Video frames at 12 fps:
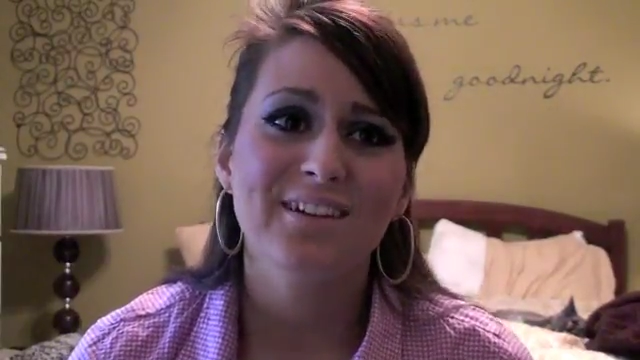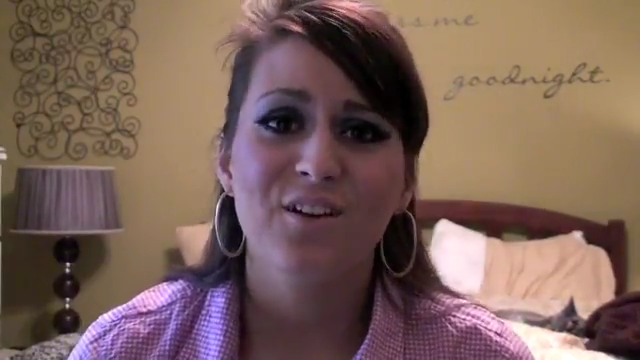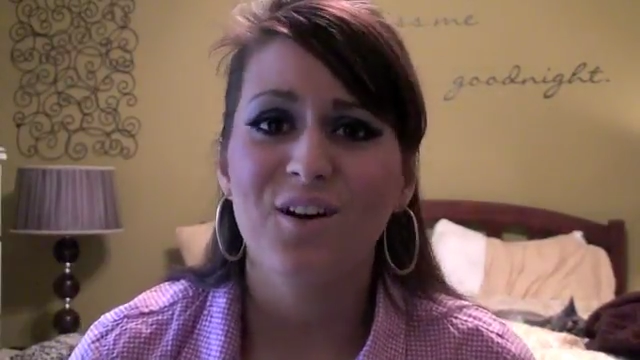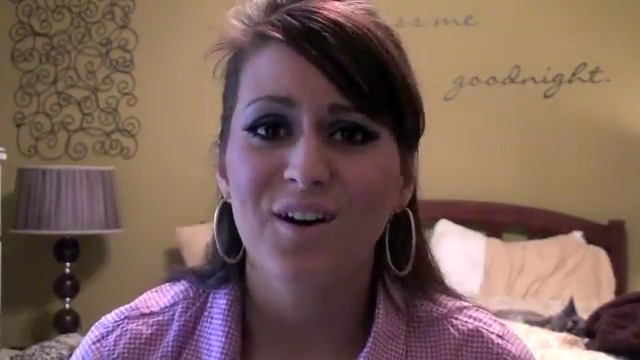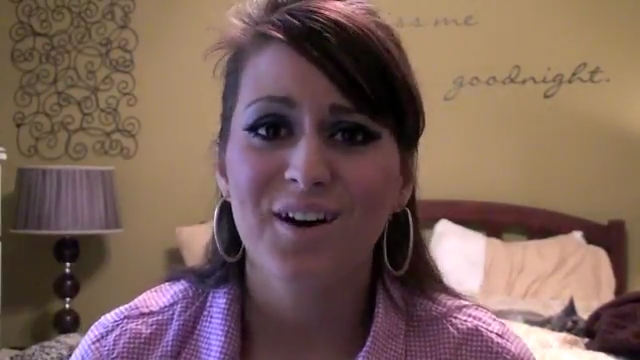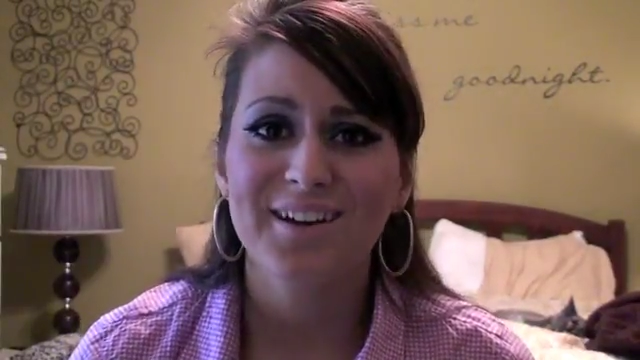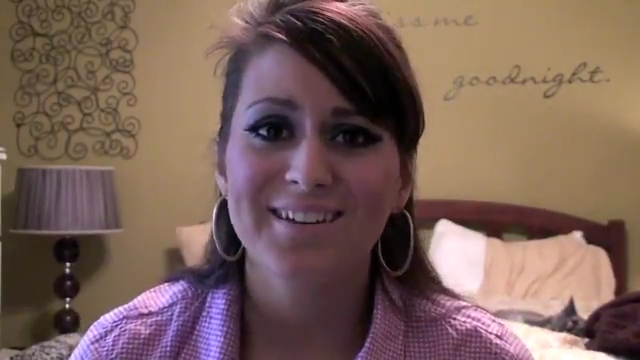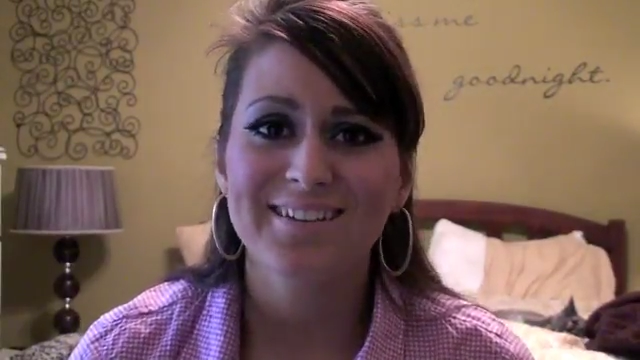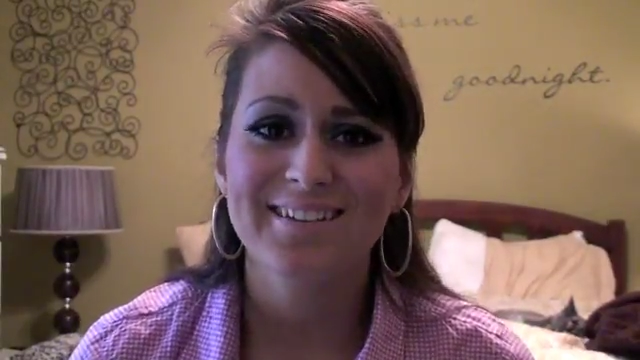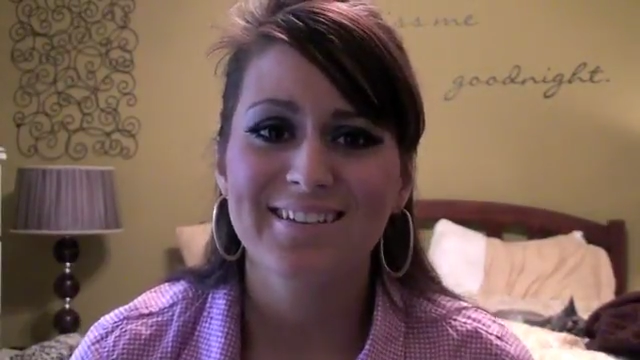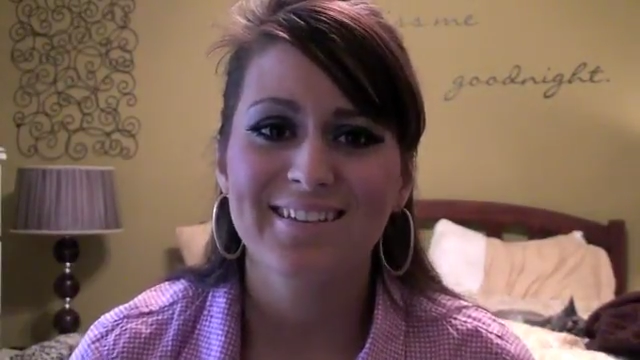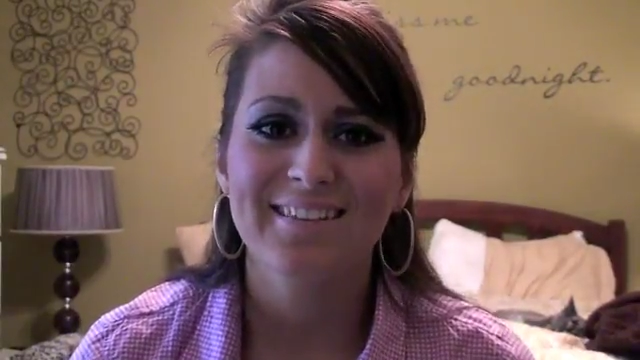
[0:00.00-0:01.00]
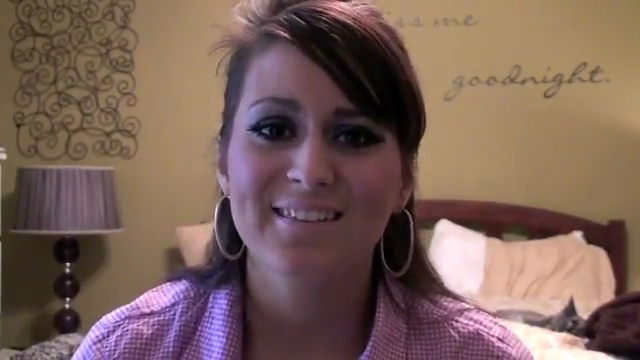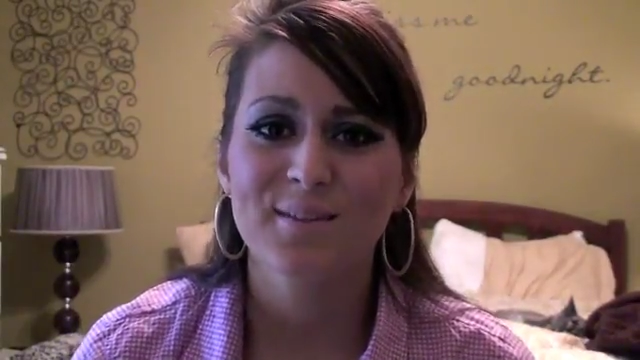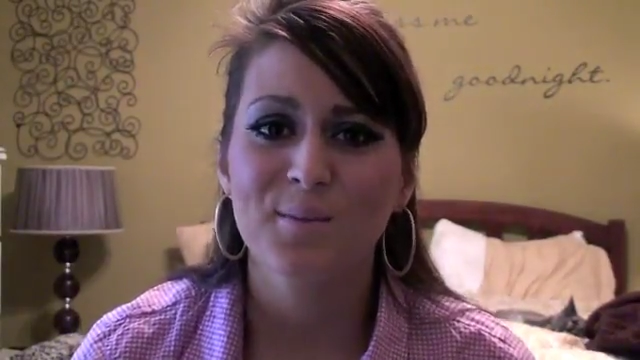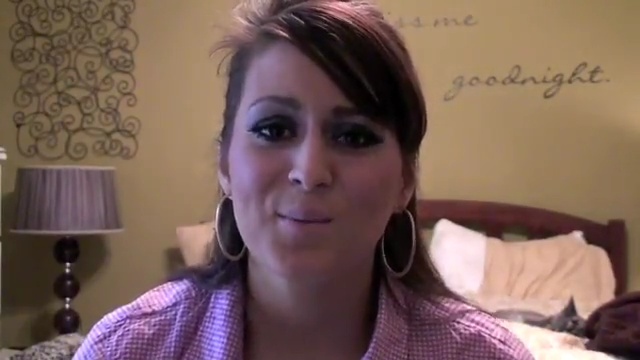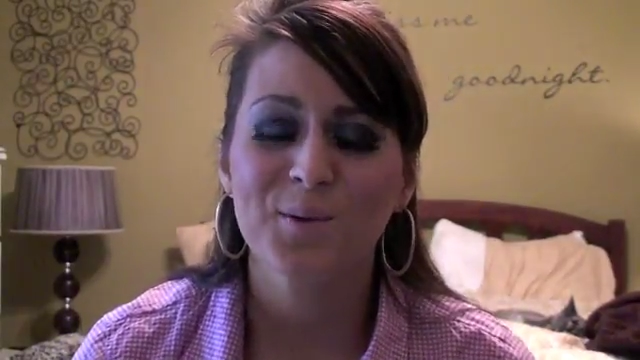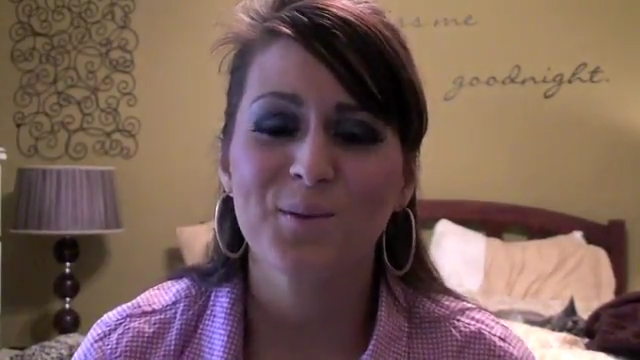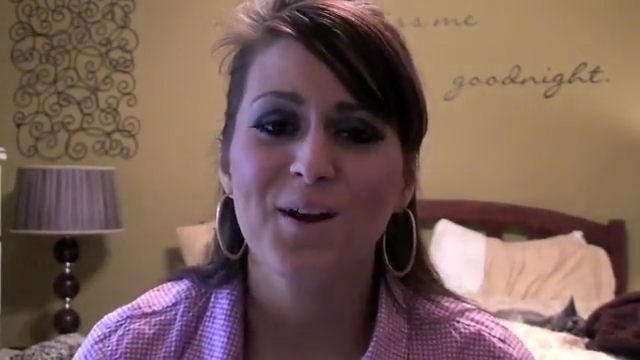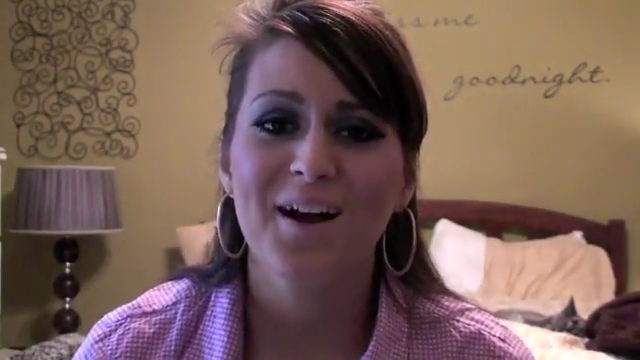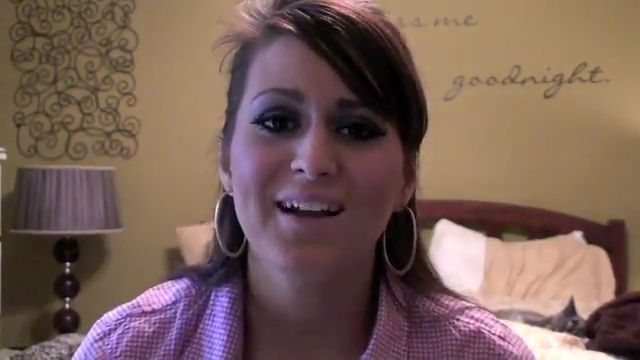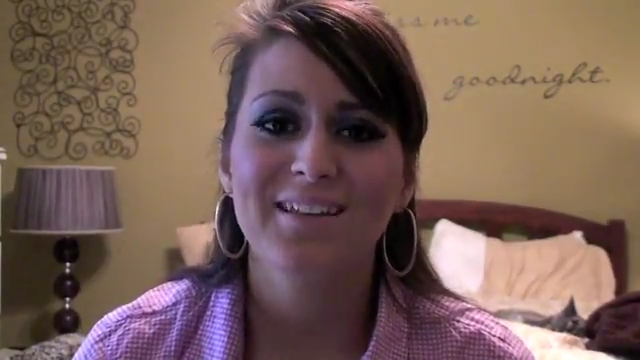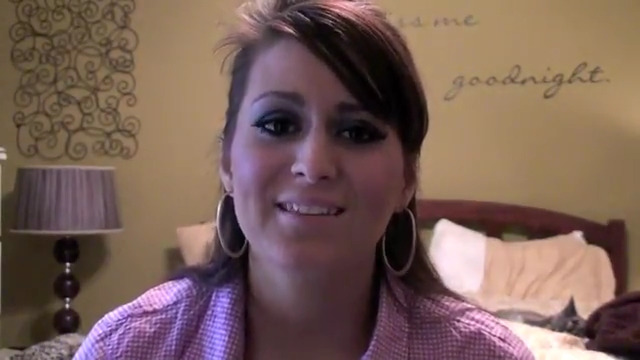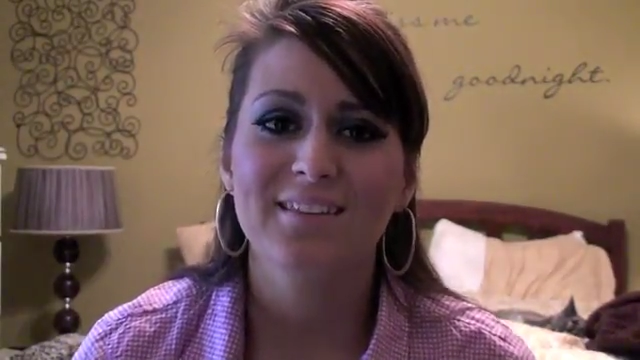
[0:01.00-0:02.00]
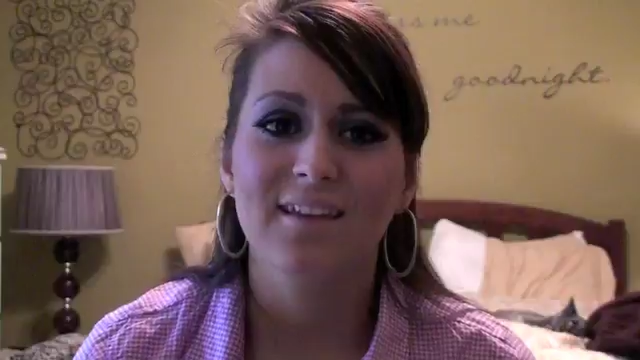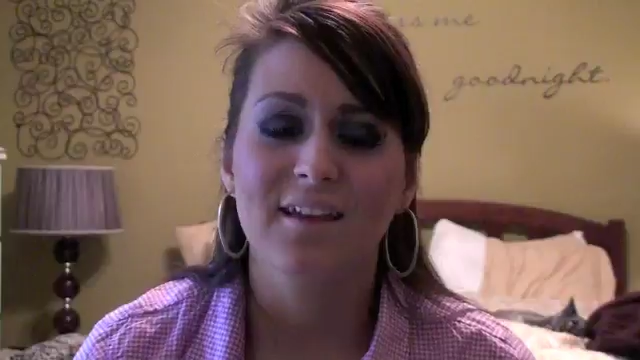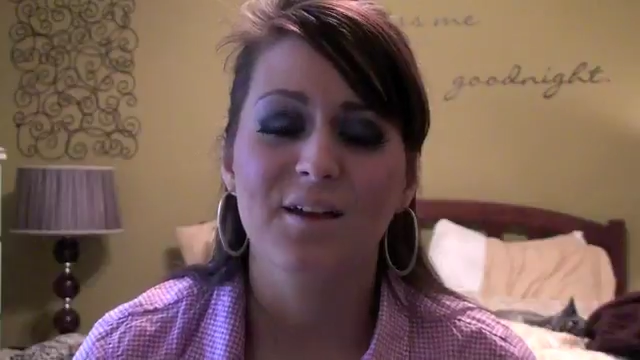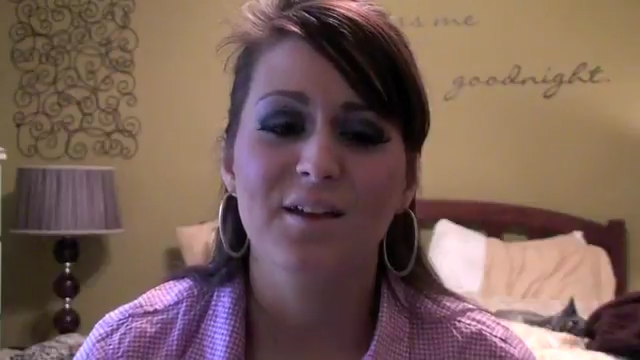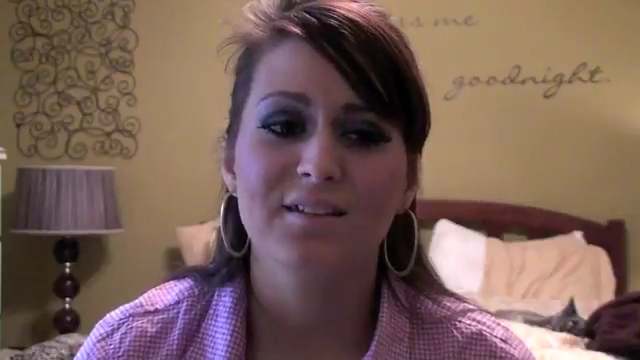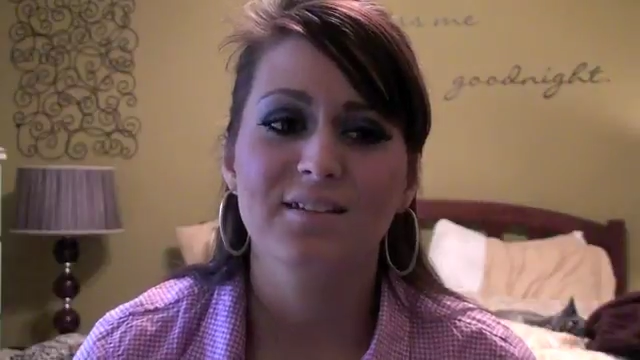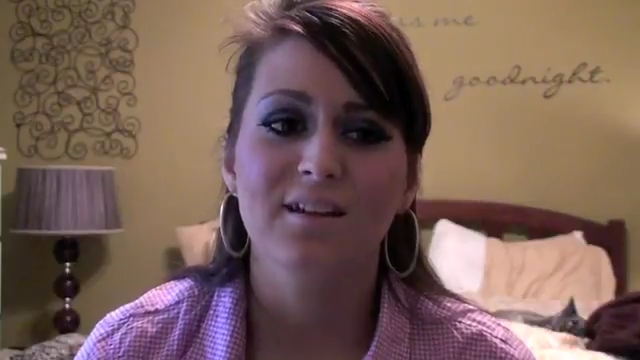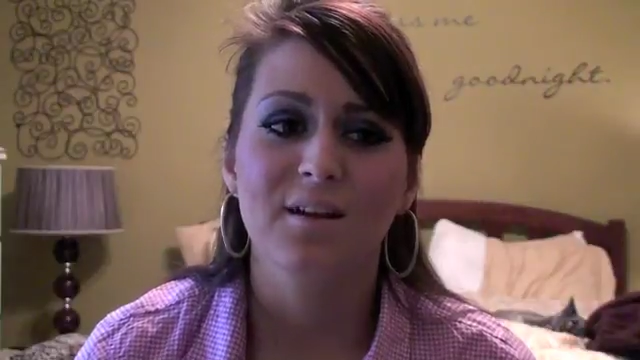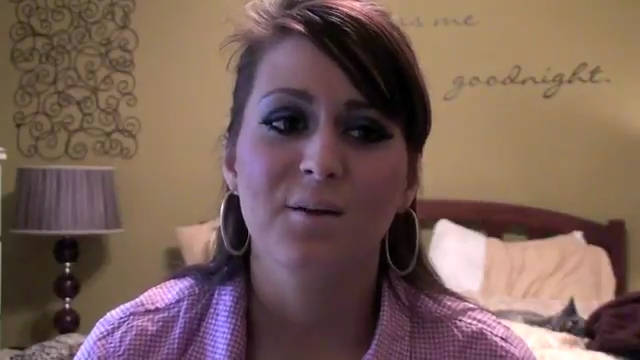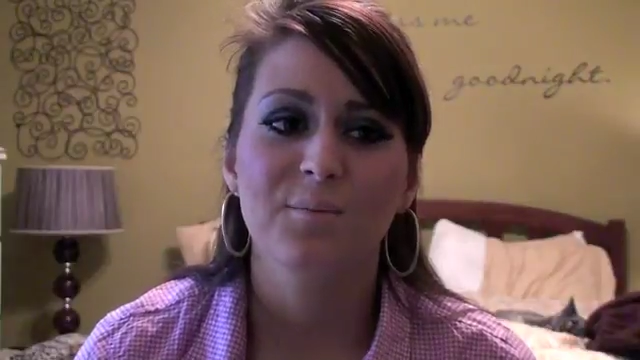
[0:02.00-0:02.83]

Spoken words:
gone in the summer a lot, and